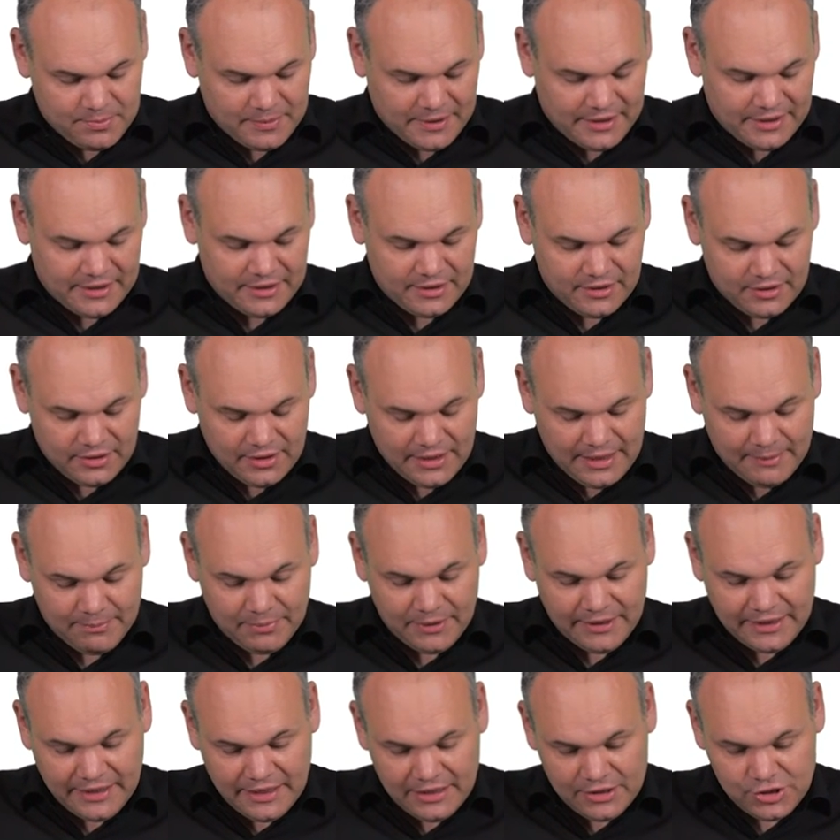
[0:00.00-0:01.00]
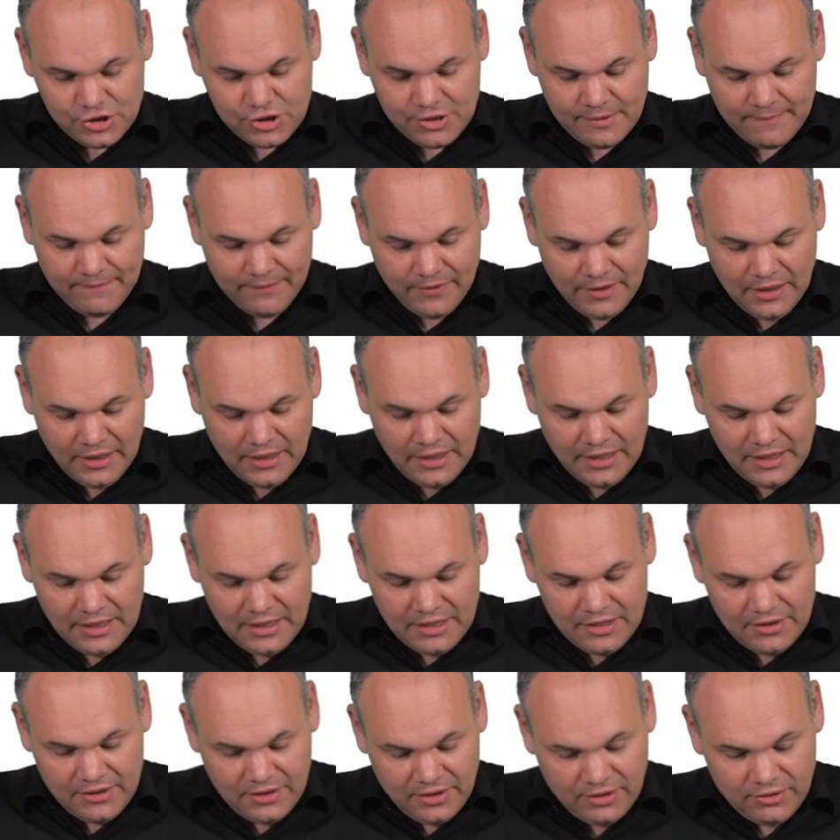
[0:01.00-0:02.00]
by application.
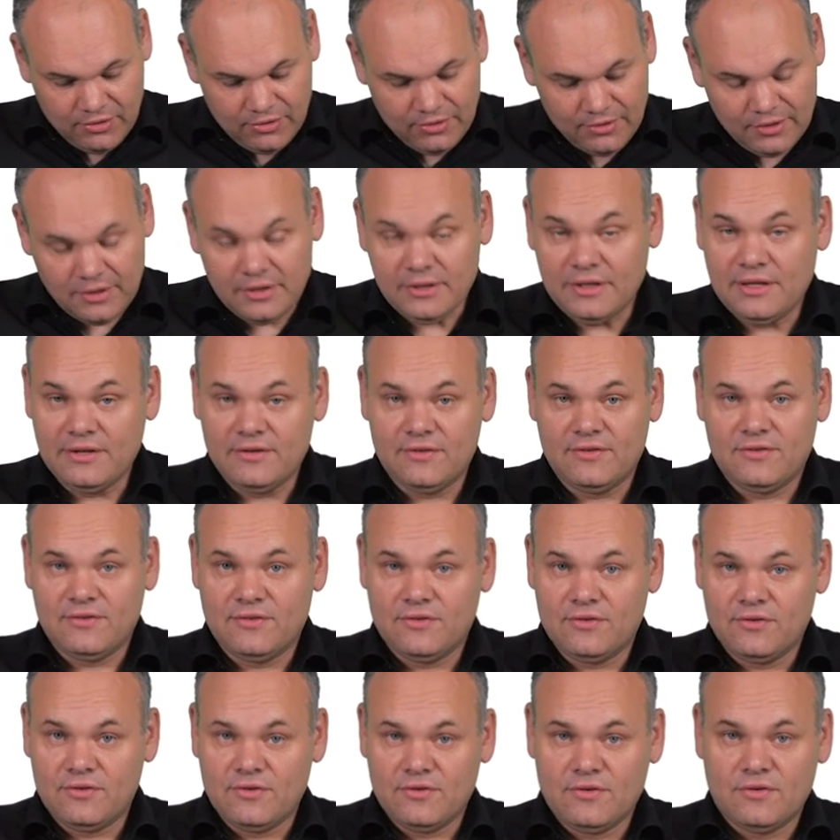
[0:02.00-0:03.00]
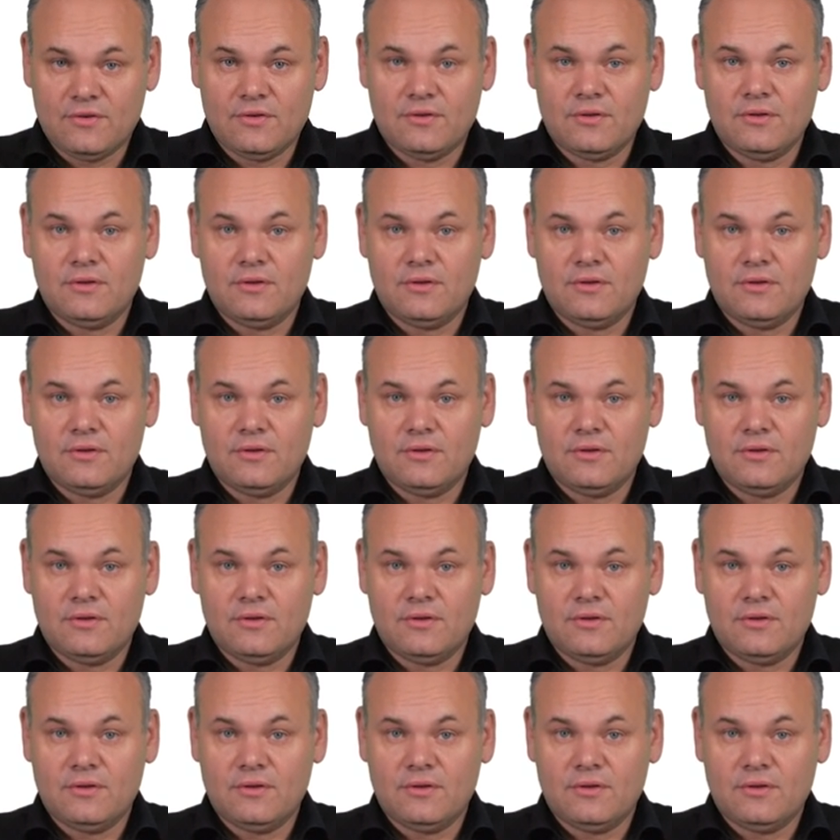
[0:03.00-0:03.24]
Though this